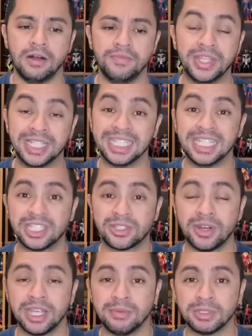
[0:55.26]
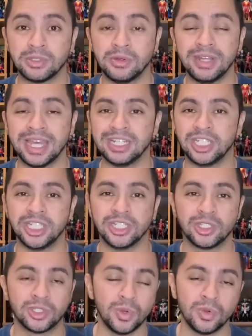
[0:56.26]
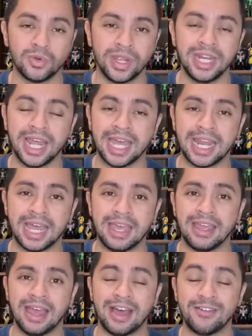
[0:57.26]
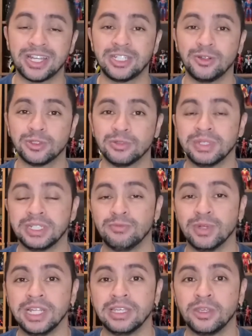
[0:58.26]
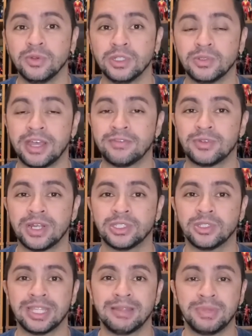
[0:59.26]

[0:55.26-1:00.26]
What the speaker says: this is starring Emma Stone, and she is so great. And I have actually also been really curious after I saw that